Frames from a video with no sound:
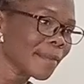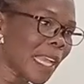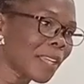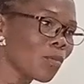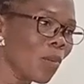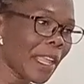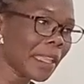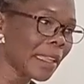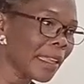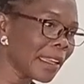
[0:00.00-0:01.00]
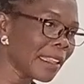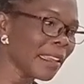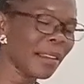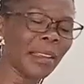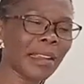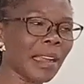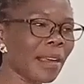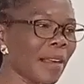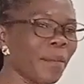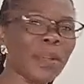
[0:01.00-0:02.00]
and work in the
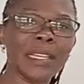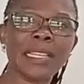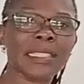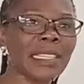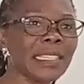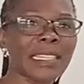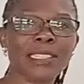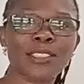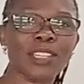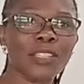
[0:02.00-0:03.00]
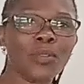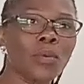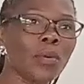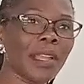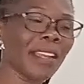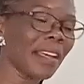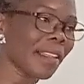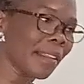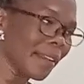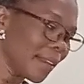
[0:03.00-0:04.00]
companies, industries, or any
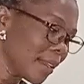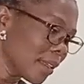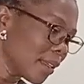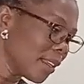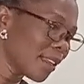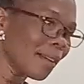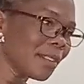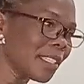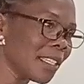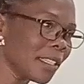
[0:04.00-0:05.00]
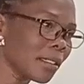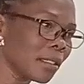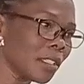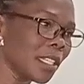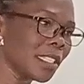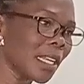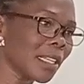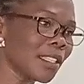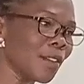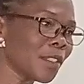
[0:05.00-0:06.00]
other income generating
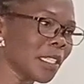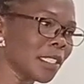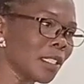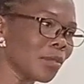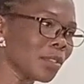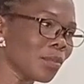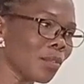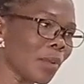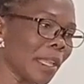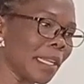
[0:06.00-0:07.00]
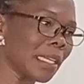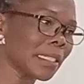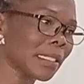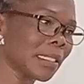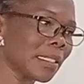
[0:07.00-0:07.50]
activities in those rural areas.